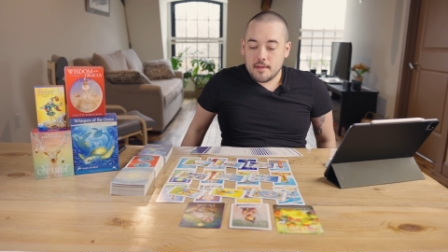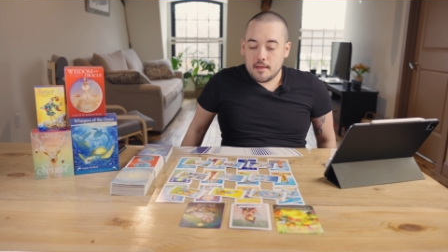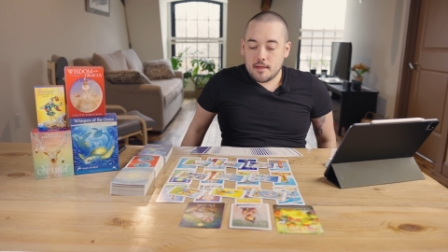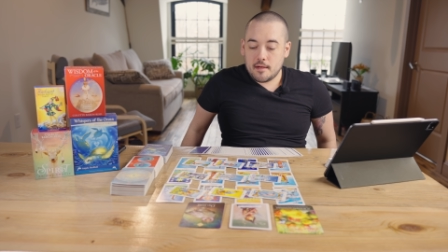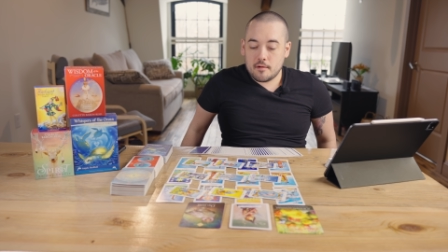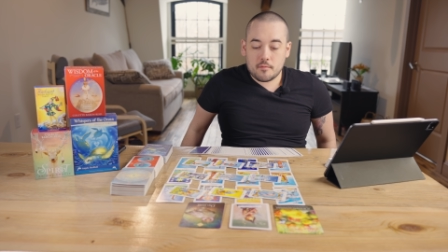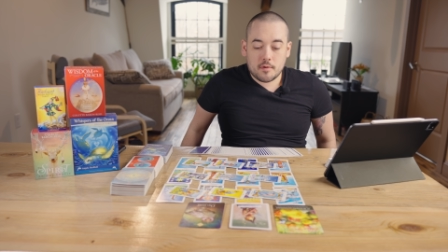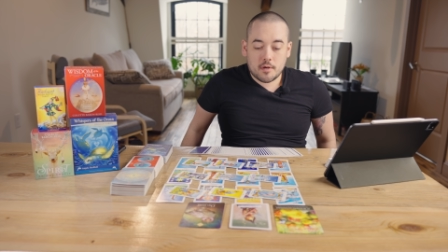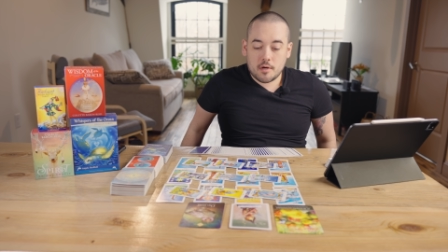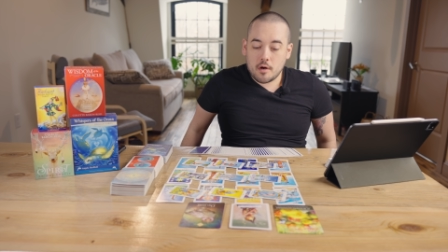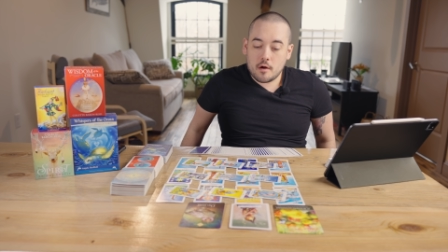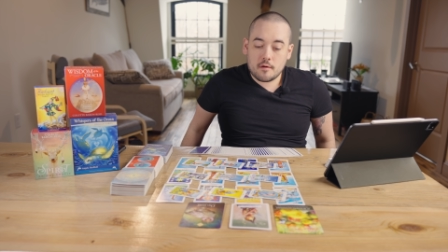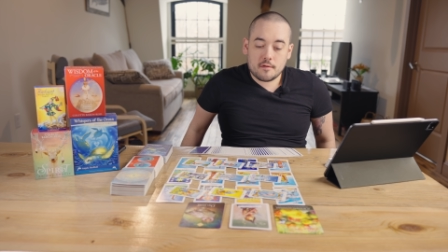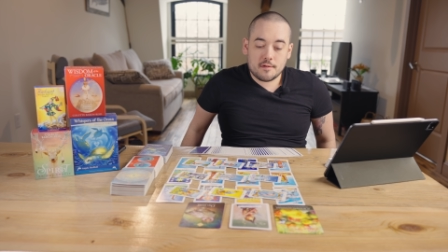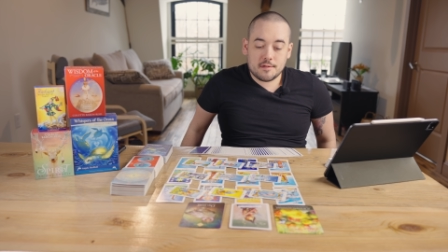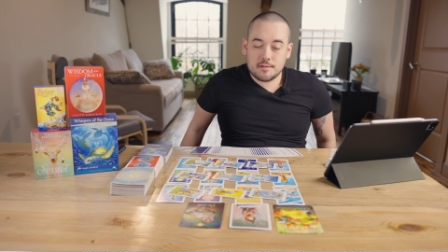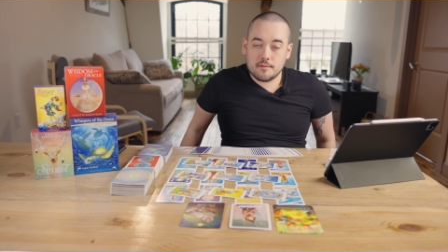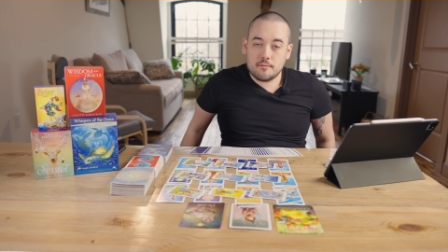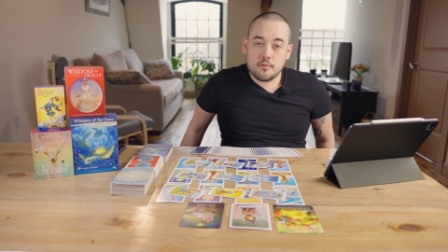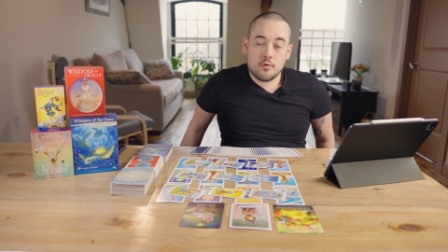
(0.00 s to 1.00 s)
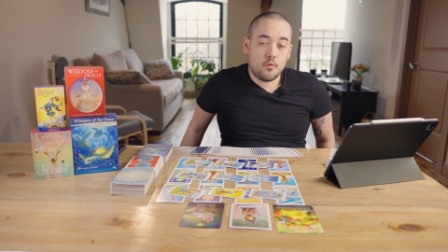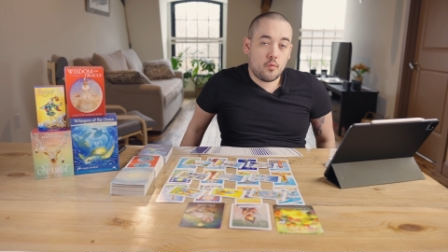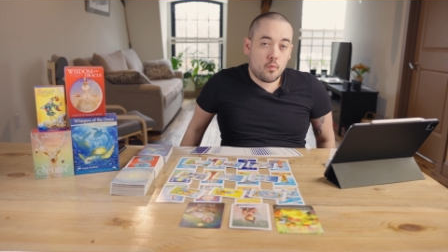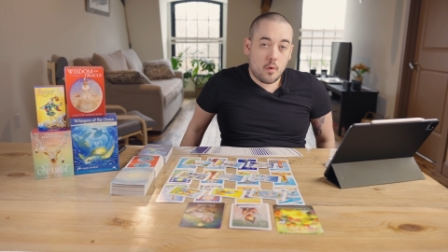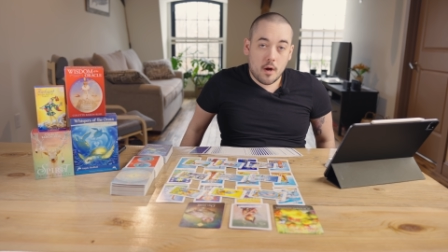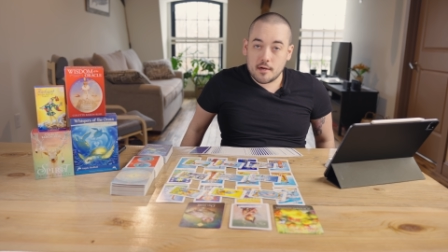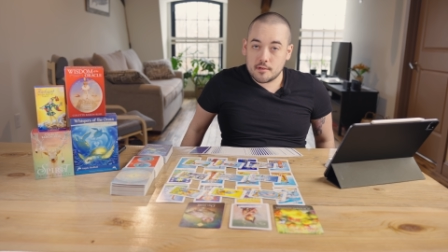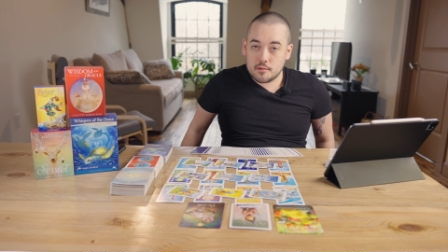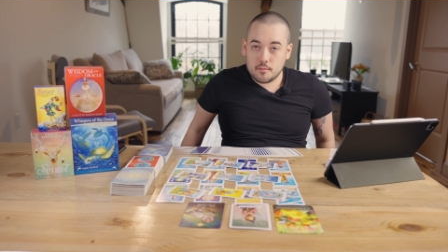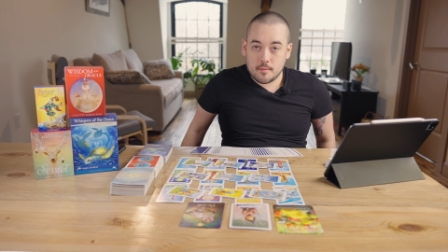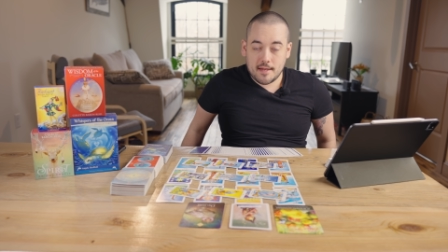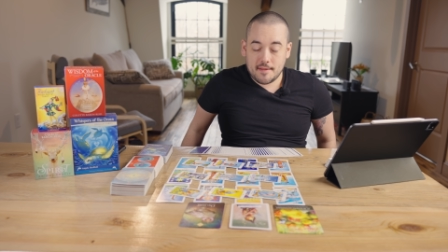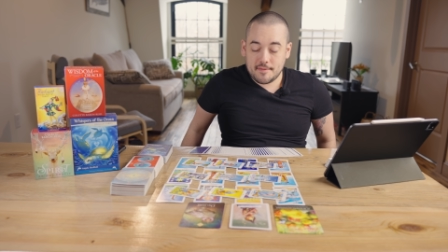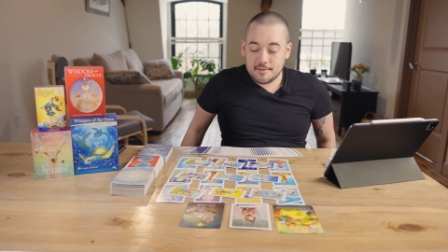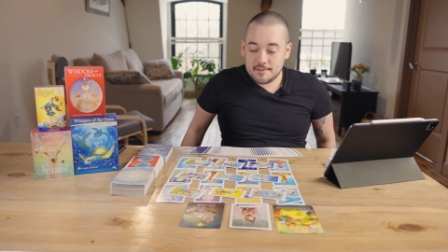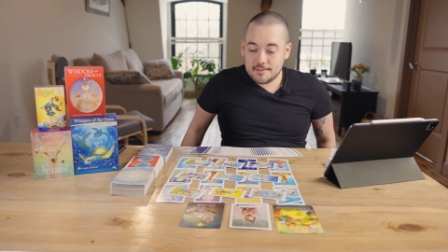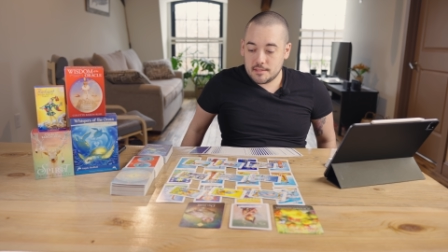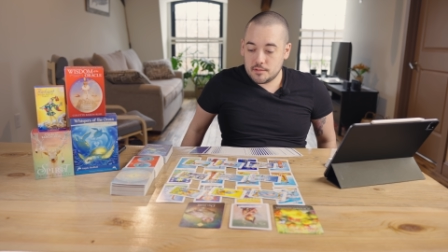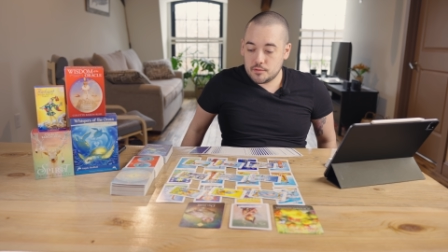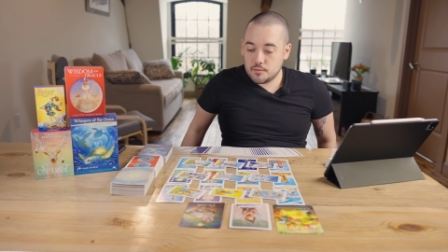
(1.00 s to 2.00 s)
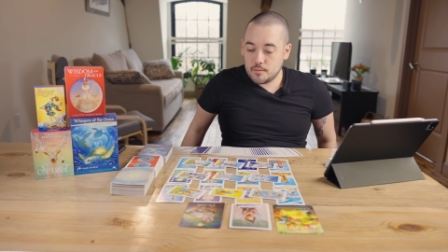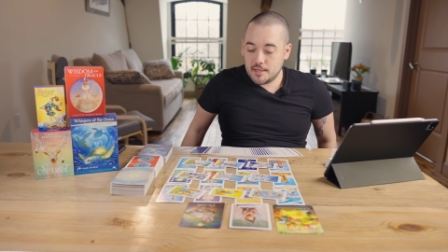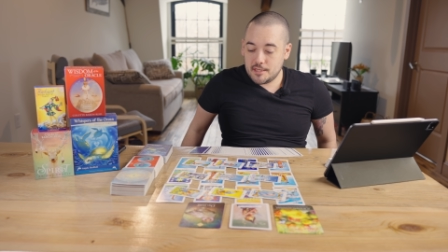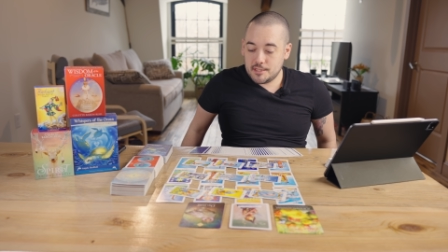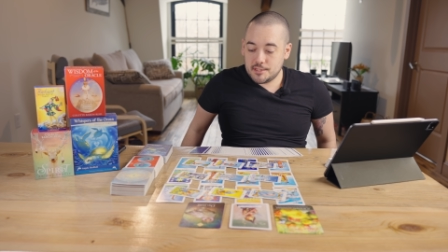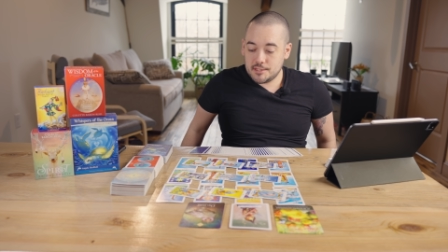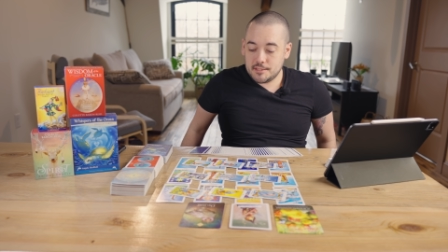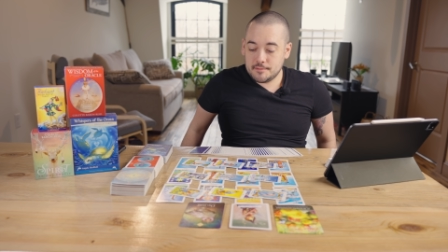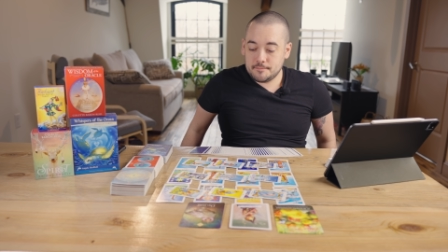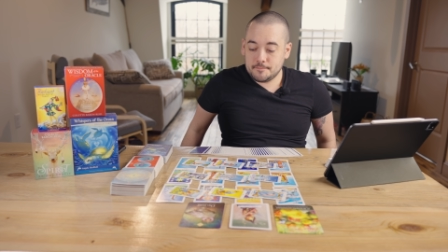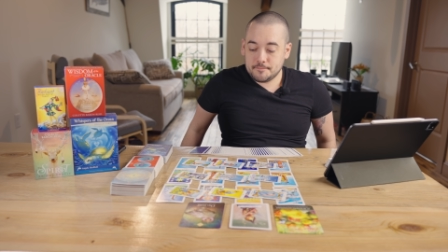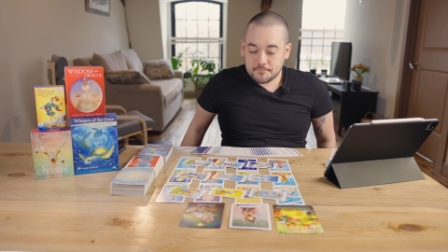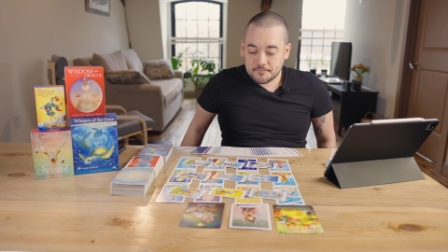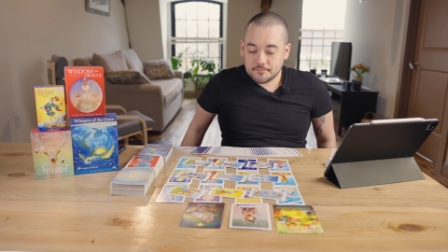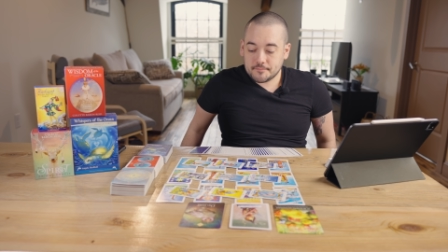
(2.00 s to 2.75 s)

Uh, regardless of who walked away in this situation,